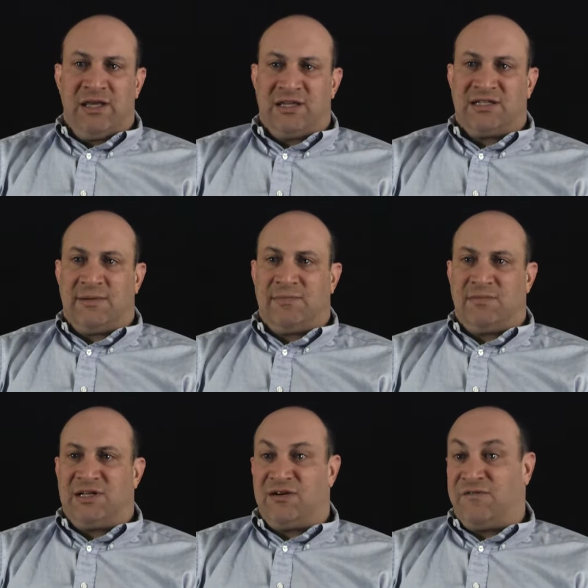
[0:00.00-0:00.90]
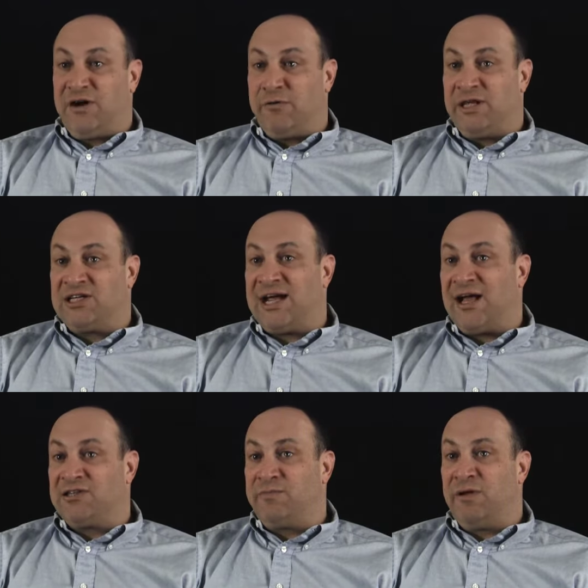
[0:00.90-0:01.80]
the symptoms interfere with the
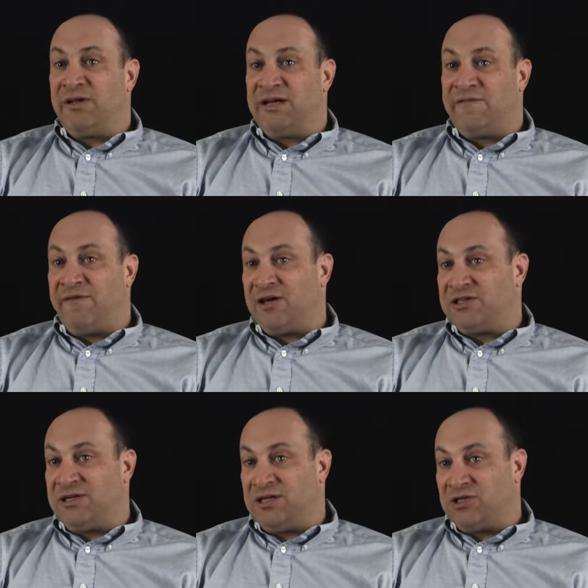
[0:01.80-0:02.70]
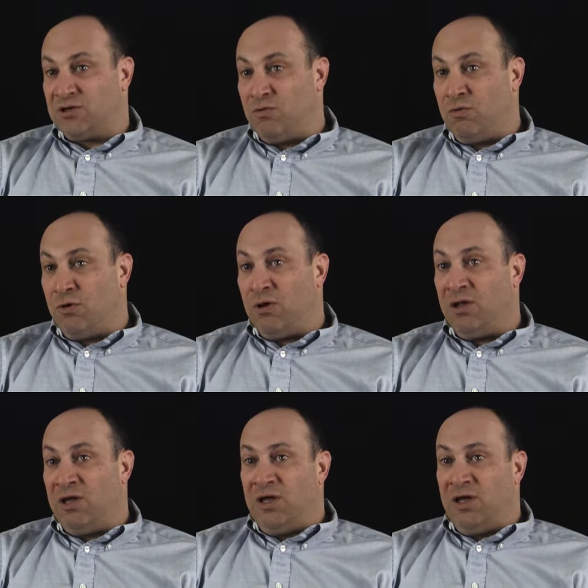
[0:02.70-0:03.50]
child's ability to function at school,